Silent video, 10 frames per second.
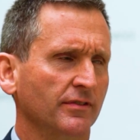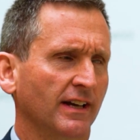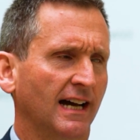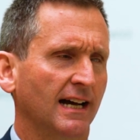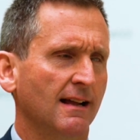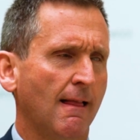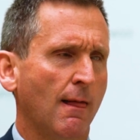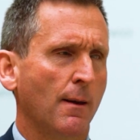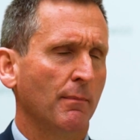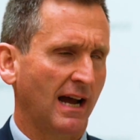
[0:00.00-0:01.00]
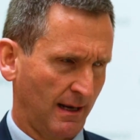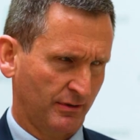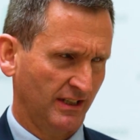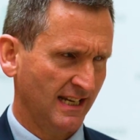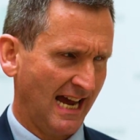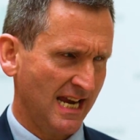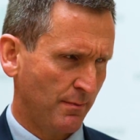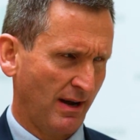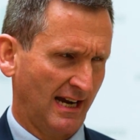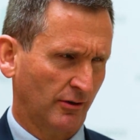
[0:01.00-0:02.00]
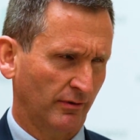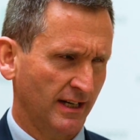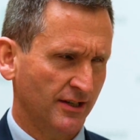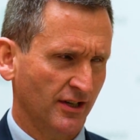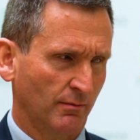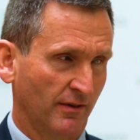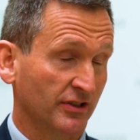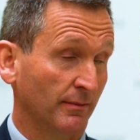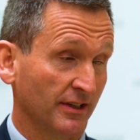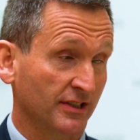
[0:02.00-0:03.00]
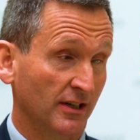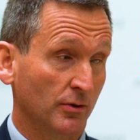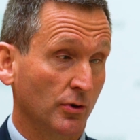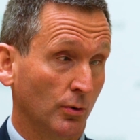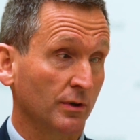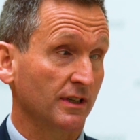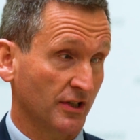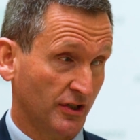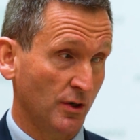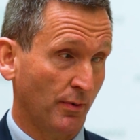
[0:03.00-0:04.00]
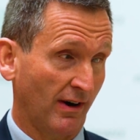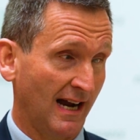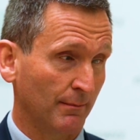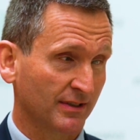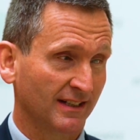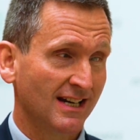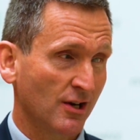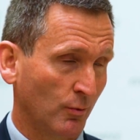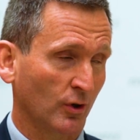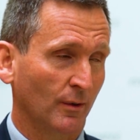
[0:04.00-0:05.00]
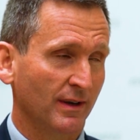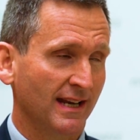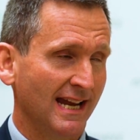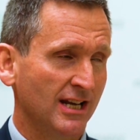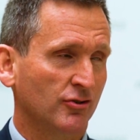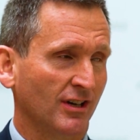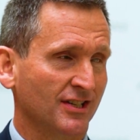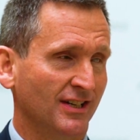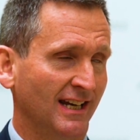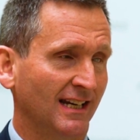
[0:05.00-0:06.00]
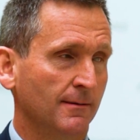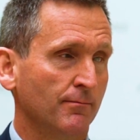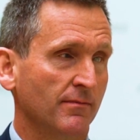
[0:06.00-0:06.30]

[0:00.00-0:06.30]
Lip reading: of that perhaps in the APAC region with some of the so-called super apps. What'll be interesting